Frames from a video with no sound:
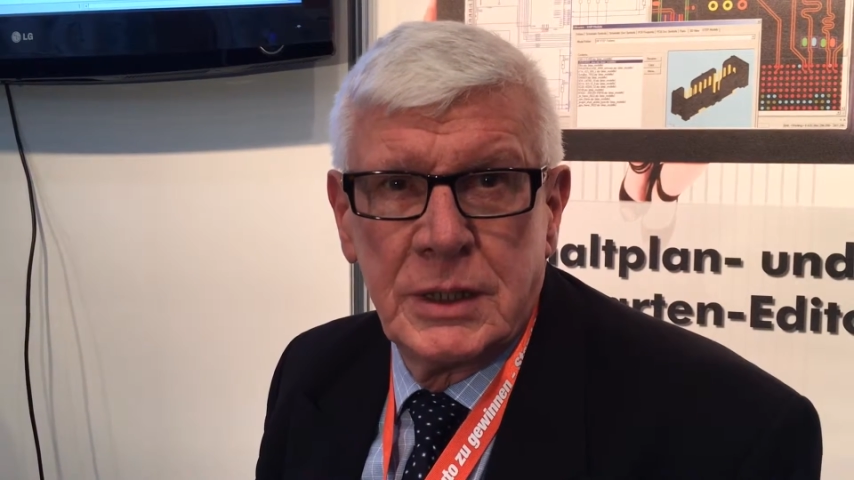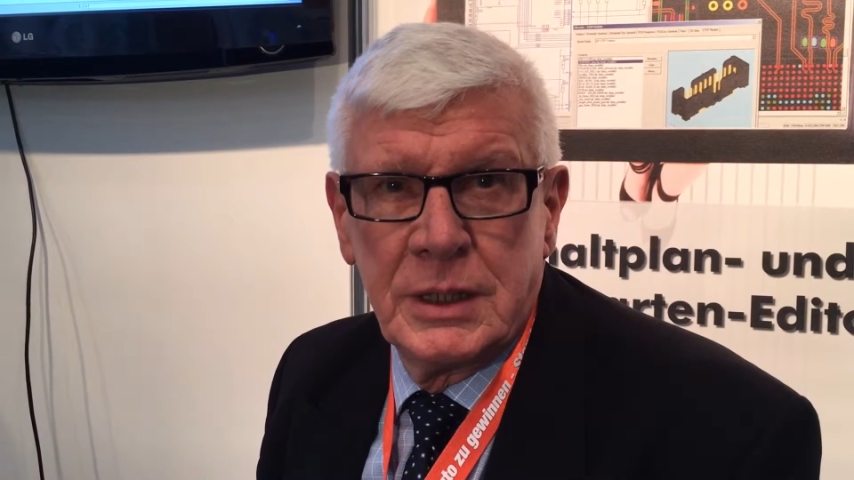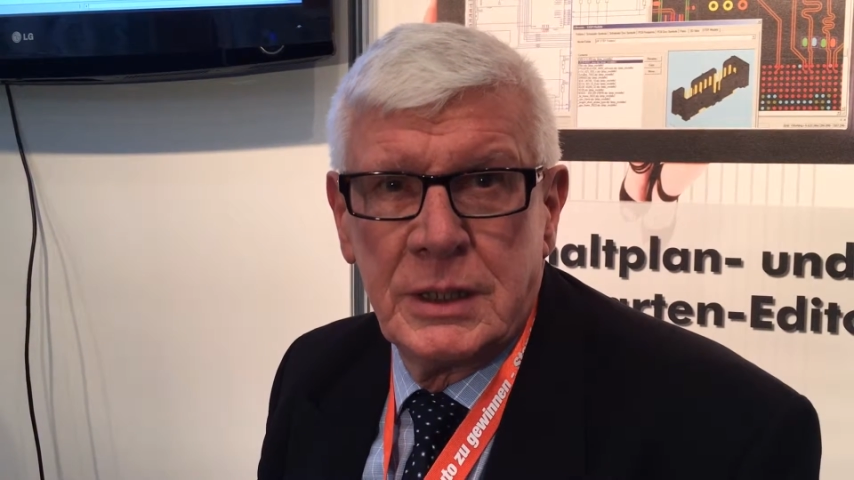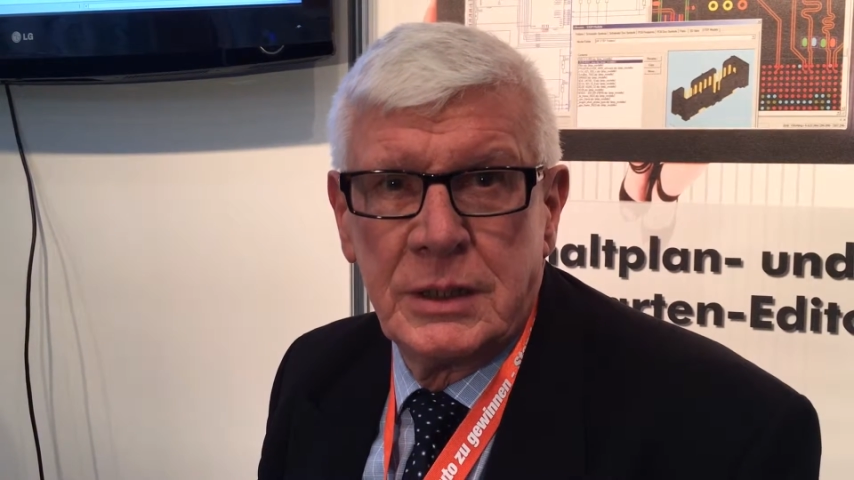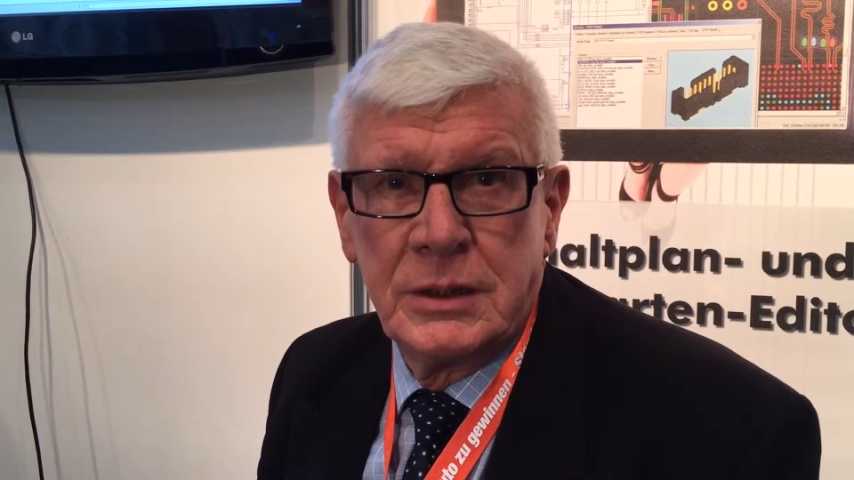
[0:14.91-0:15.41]

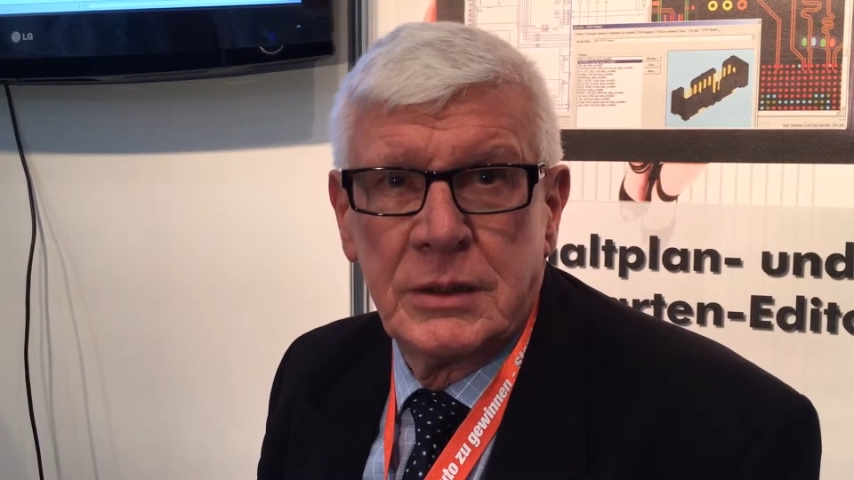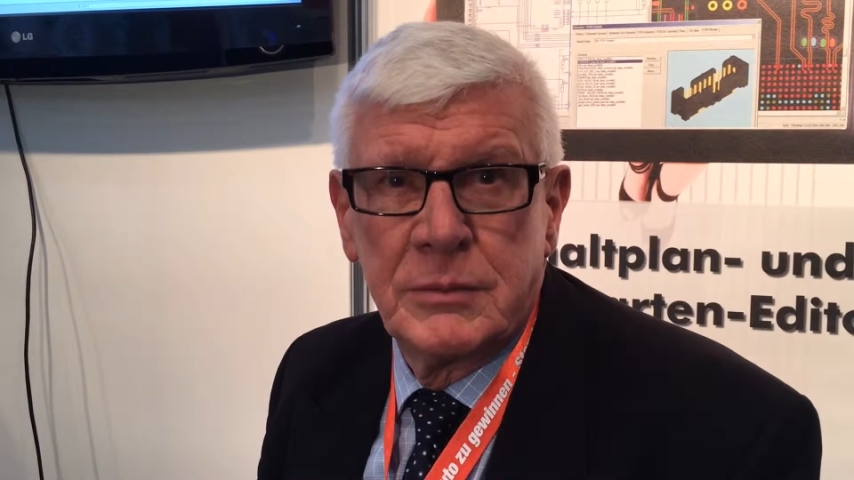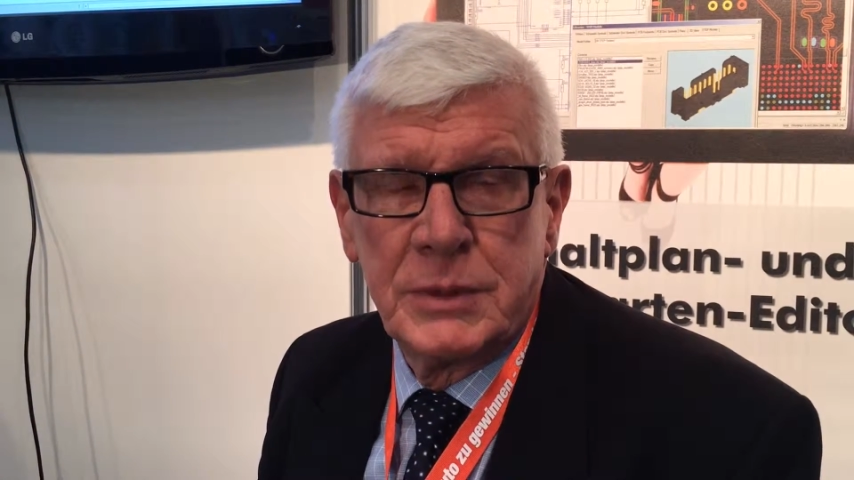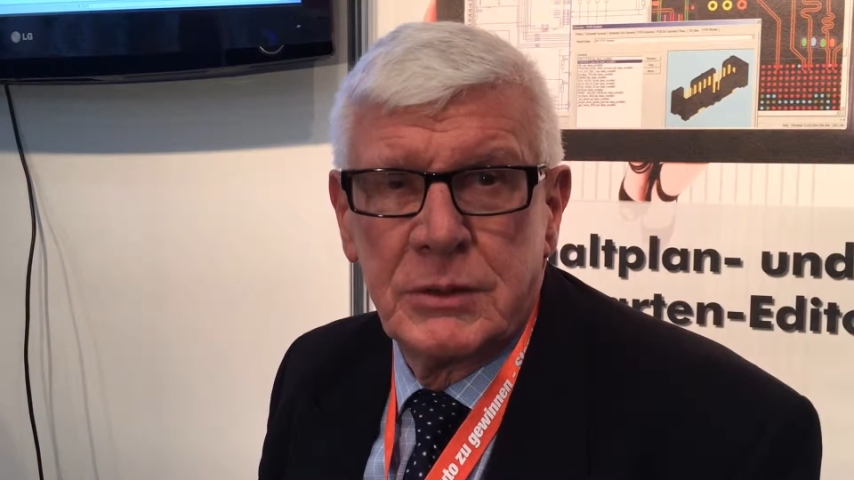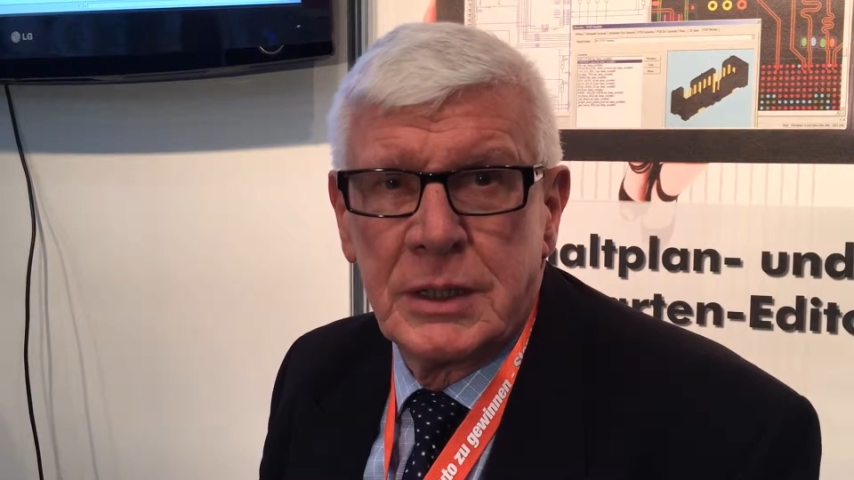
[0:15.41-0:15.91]

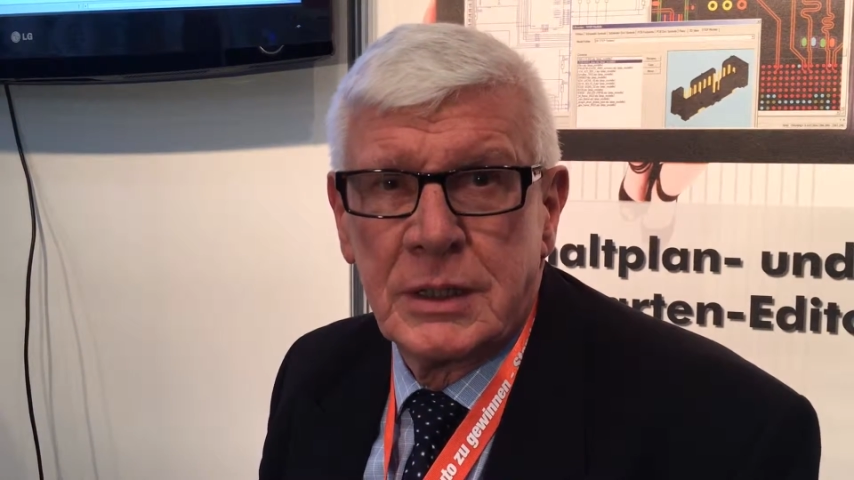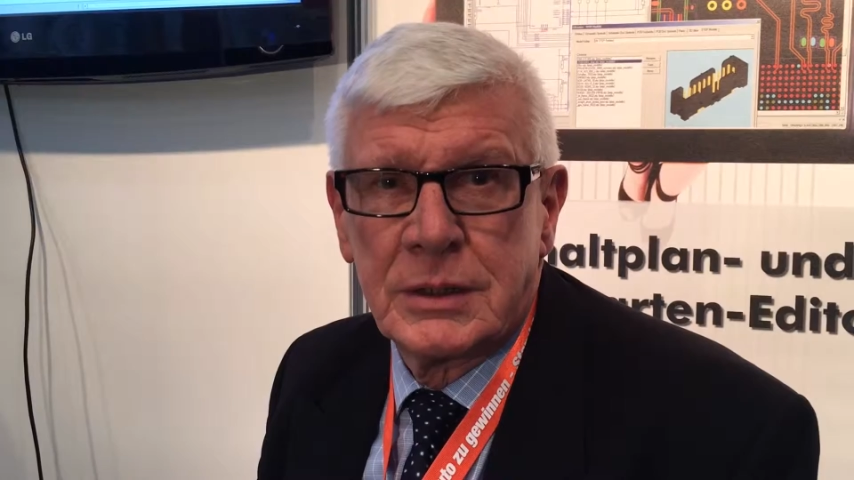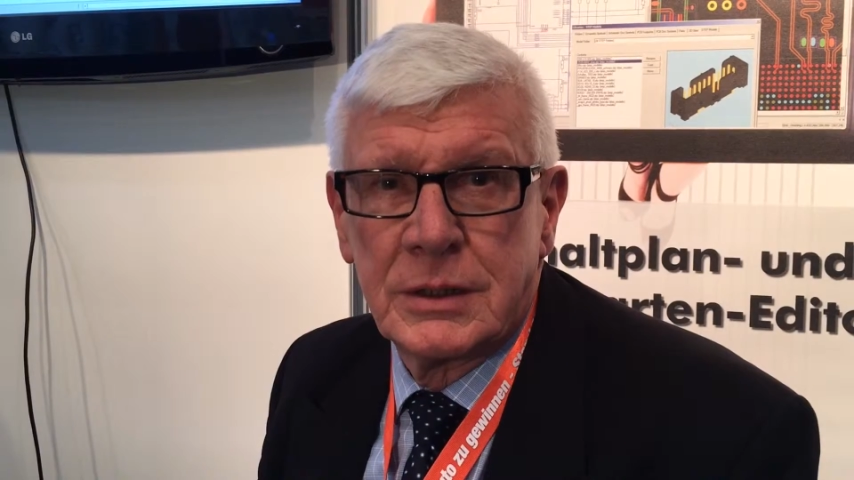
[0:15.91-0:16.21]
in Munich.